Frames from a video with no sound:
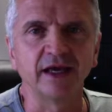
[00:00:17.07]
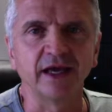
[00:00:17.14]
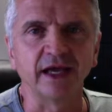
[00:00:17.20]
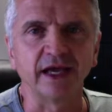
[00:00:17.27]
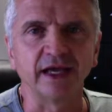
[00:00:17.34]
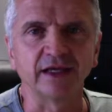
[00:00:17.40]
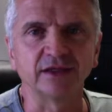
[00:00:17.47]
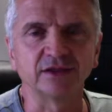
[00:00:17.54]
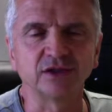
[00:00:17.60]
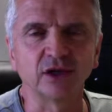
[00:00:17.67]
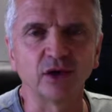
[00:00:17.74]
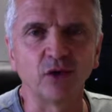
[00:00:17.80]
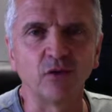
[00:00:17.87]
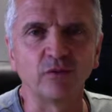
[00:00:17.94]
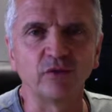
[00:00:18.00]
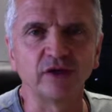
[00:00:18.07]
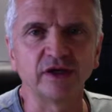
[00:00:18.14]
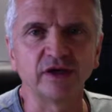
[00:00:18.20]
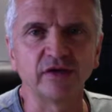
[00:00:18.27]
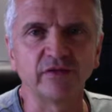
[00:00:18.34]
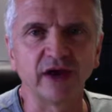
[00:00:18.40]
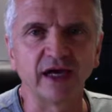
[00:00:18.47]
And hopefully
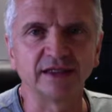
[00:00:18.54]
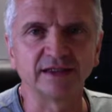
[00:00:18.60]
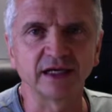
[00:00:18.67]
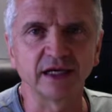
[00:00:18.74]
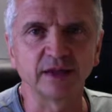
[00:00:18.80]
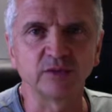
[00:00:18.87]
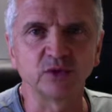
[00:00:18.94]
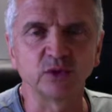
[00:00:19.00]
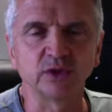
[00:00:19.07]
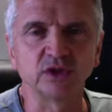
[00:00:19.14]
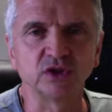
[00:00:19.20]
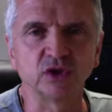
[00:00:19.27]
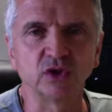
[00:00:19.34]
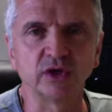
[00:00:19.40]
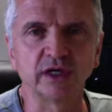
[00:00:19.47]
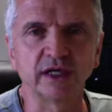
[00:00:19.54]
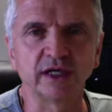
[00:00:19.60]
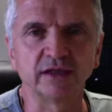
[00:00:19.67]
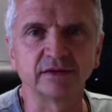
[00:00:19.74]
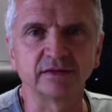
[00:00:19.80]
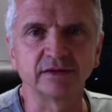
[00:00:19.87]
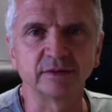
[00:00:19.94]
you've had time to enjoy
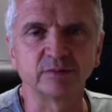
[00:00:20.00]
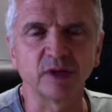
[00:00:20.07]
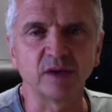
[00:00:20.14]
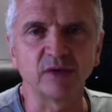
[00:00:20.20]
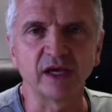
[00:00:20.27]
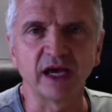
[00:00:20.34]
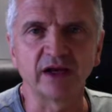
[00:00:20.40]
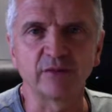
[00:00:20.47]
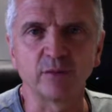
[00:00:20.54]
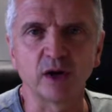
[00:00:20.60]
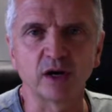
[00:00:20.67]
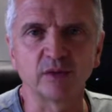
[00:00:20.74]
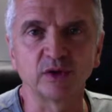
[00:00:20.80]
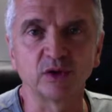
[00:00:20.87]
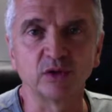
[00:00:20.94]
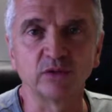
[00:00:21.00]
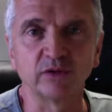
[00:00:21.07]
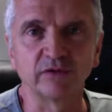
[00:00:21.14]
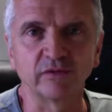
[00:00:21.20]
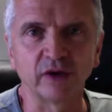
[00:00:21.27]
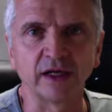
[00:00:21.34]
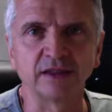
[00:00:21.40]
and maybe had a barbecue
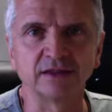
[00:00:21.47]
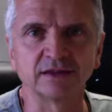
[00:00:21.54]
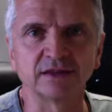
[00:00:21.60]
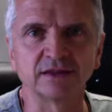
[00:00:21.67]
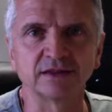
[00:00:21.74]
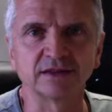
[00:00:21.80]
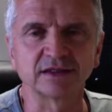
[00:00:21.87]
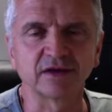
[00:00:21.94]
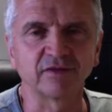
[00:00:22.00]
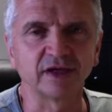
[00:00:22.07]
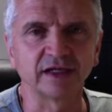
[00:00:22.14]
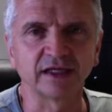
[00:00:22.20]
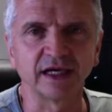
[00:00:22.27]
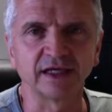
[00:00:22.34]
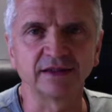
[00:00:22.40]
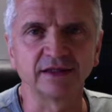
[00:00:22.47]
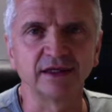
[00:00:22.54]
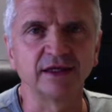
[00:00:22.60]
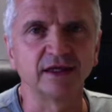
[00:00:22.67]
with friends and stuff like that.